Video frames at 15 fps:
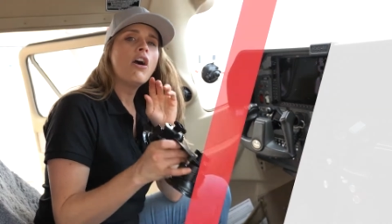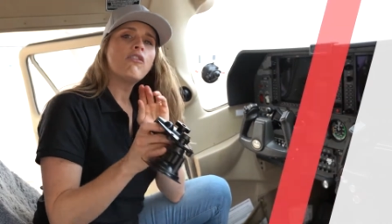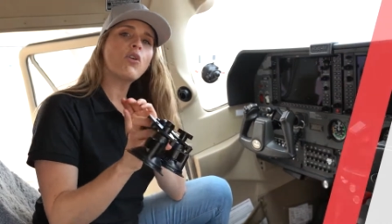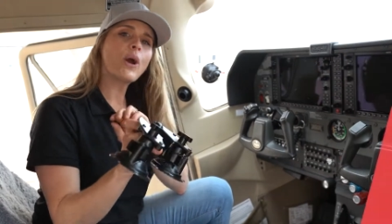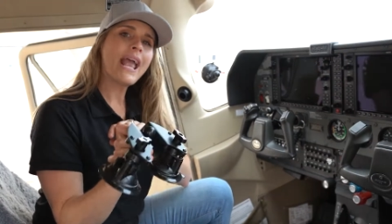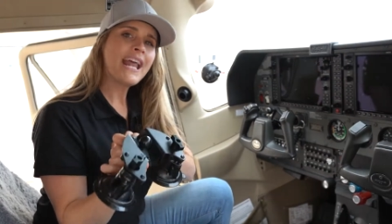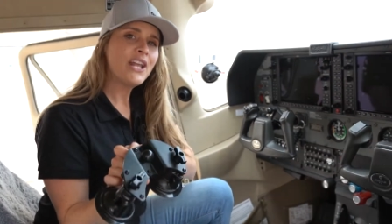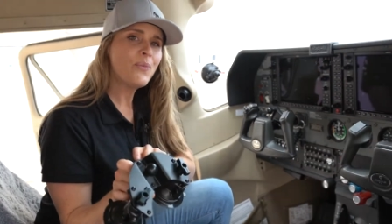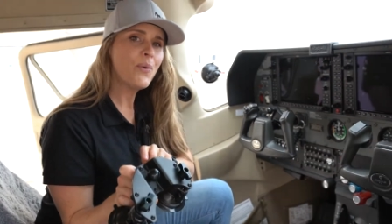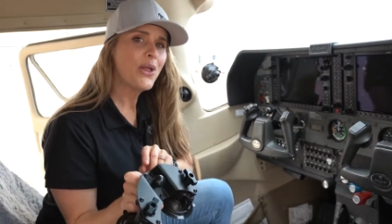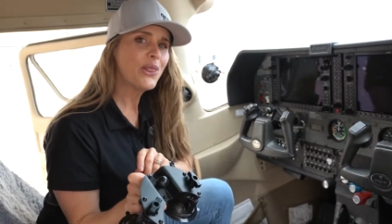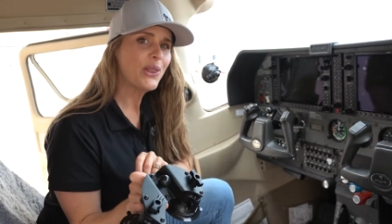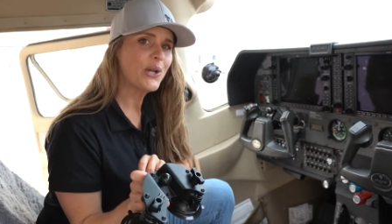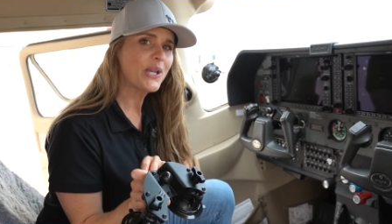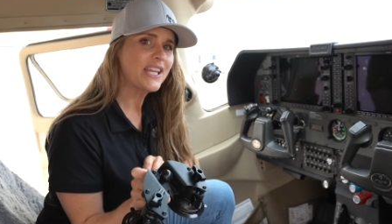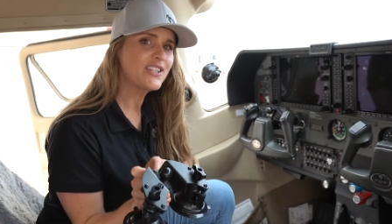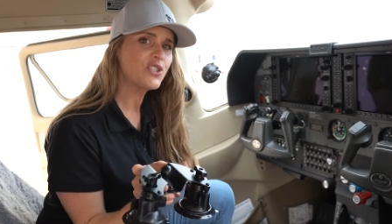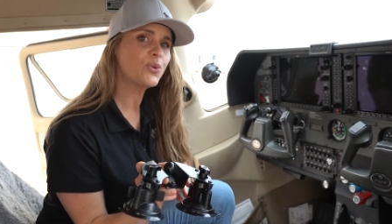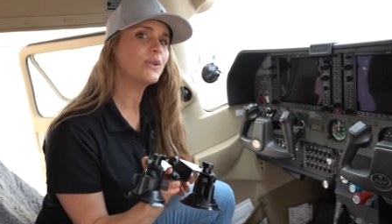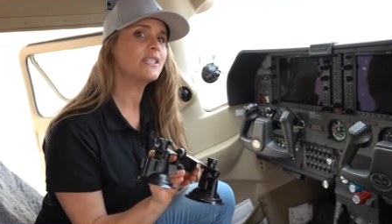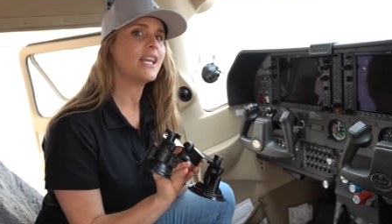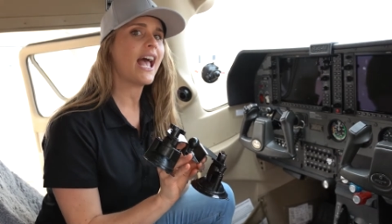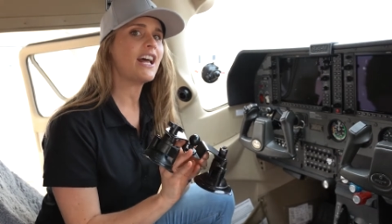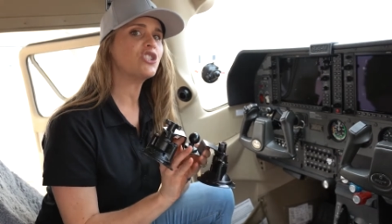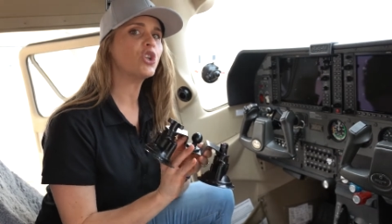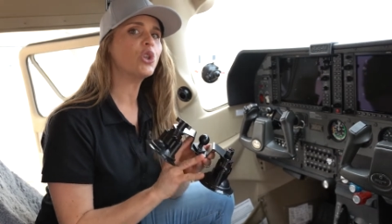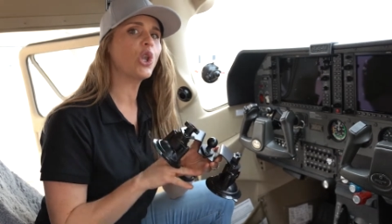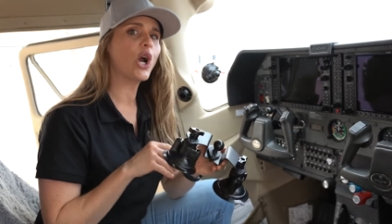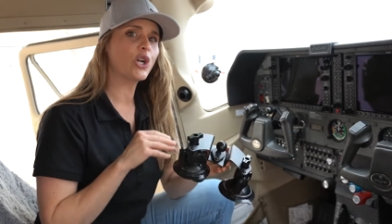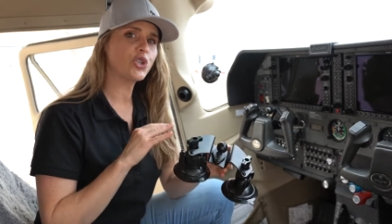For anyone looking to attach
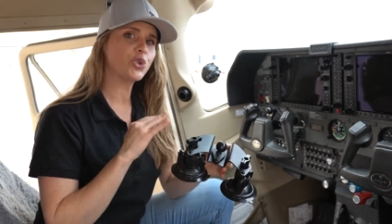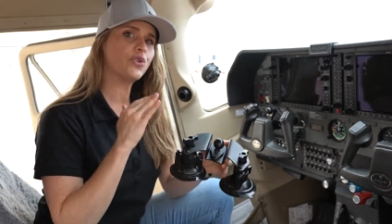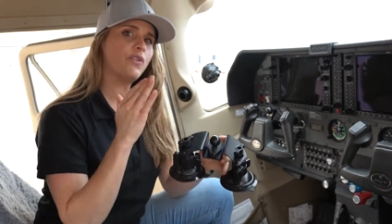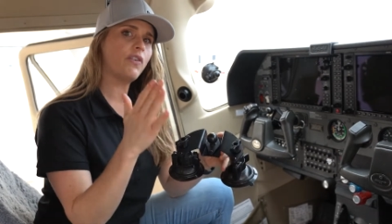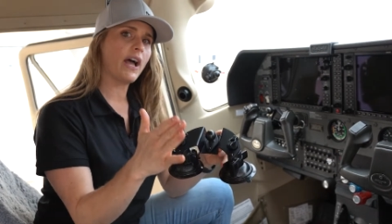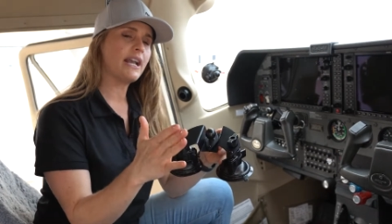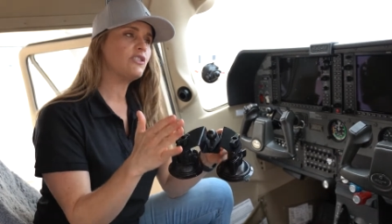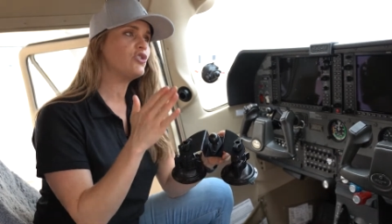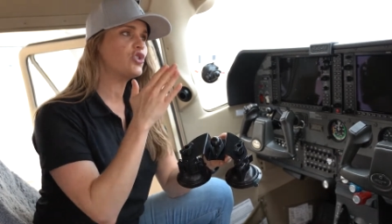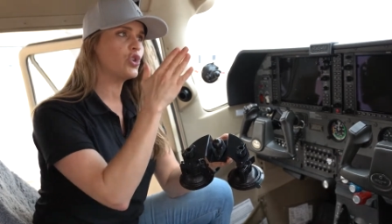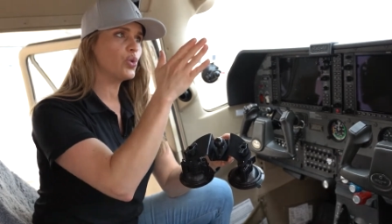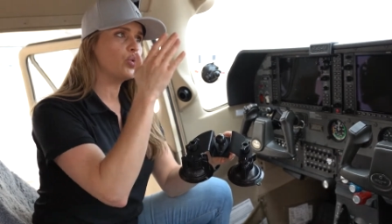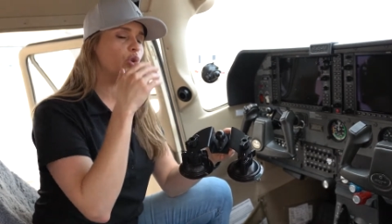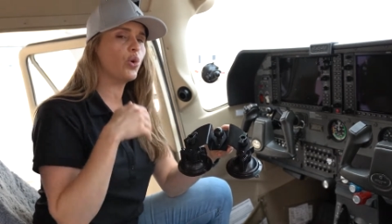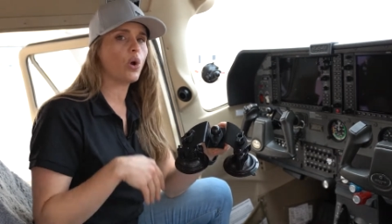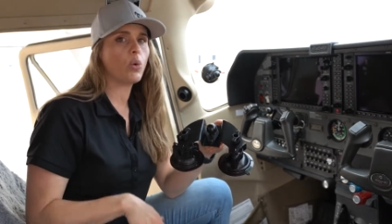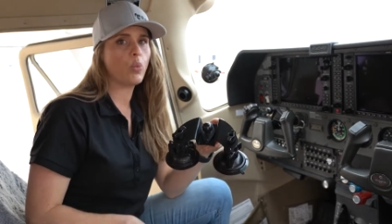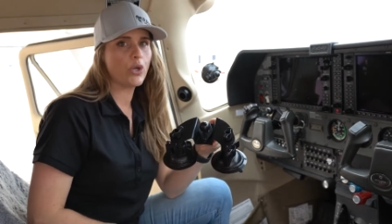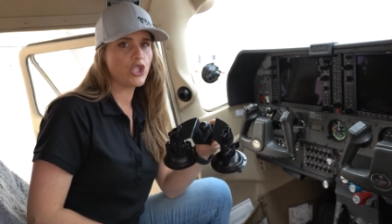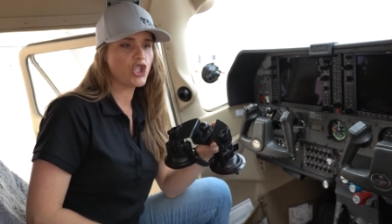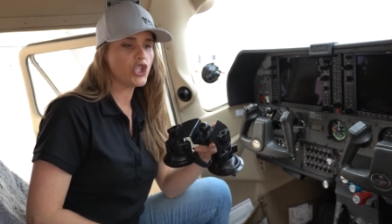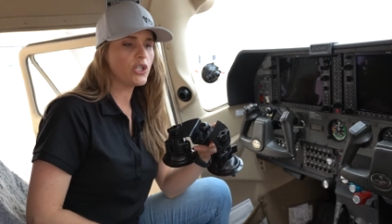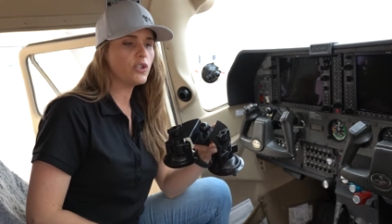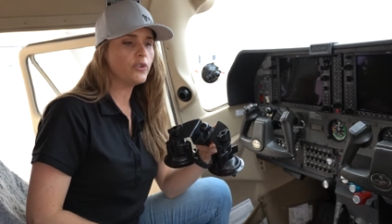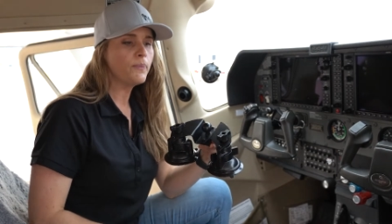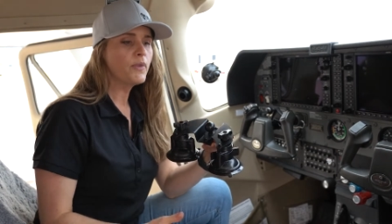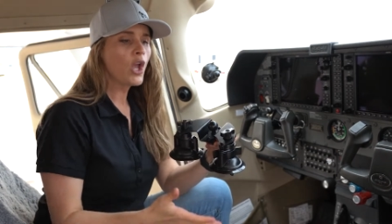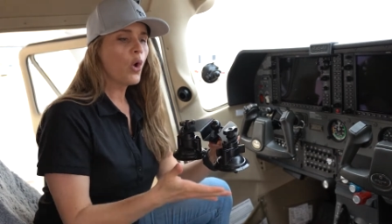a larger device to your windshield,